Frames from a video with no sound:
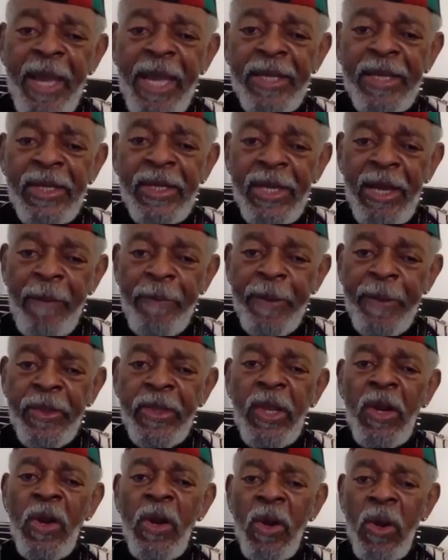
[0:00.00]
my shepherd.
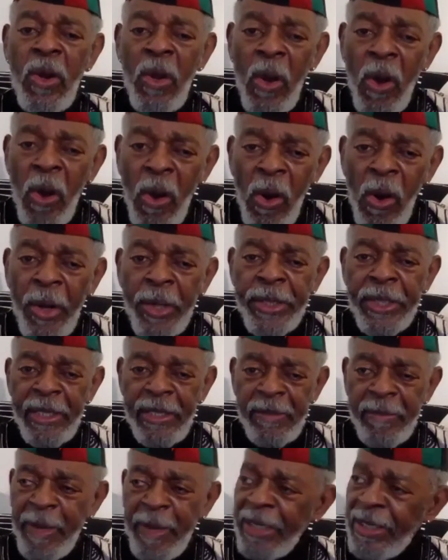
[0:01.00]
The Lord
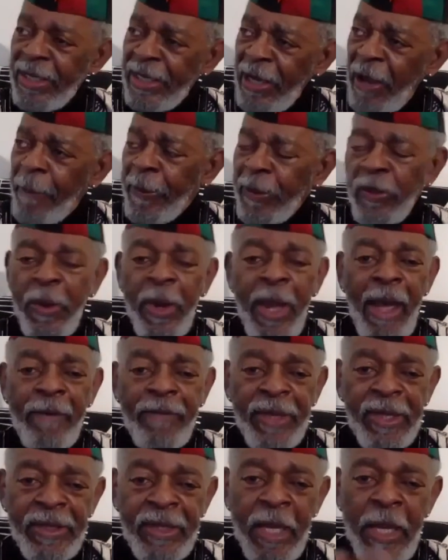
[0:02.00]
is my shepherd. You
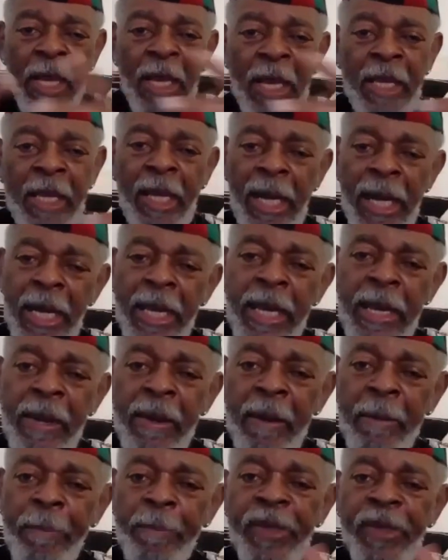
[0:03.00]
have this
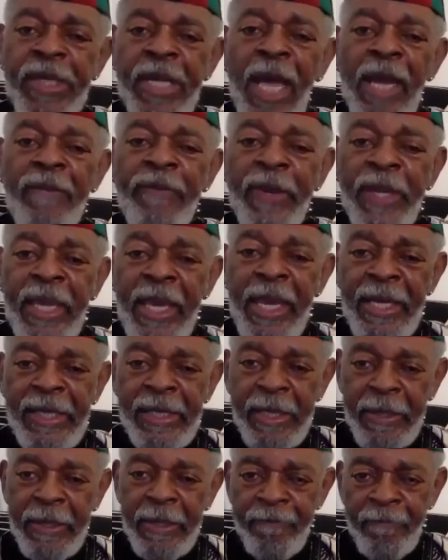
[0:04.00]
clear
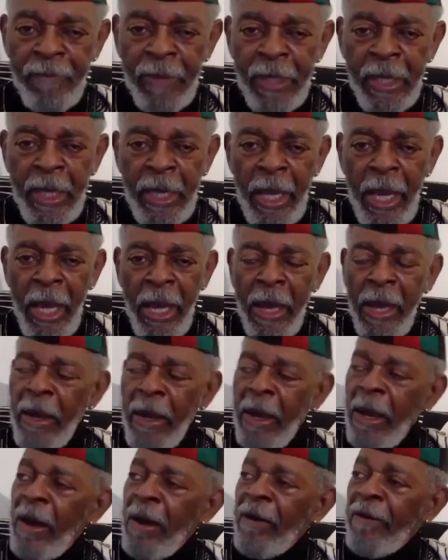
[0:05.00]
personification
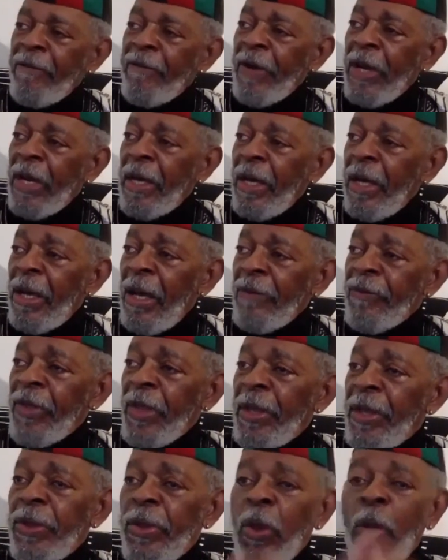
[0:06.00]
of
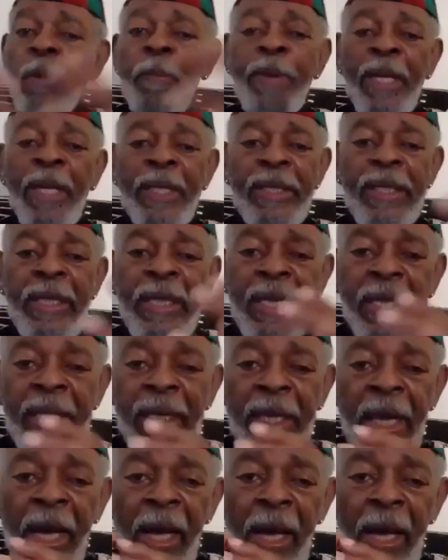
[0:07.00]
the nobility